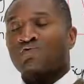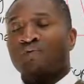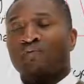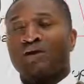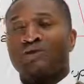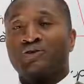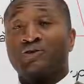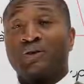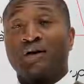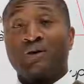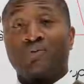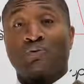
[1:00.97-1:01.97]
information,
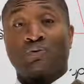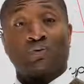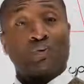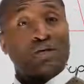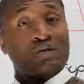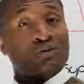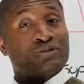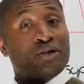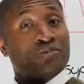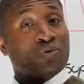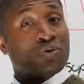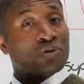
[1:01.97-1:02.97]
which will make you
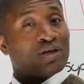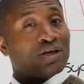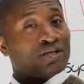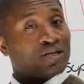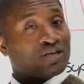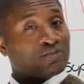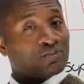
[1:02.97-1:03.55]
sound more like a native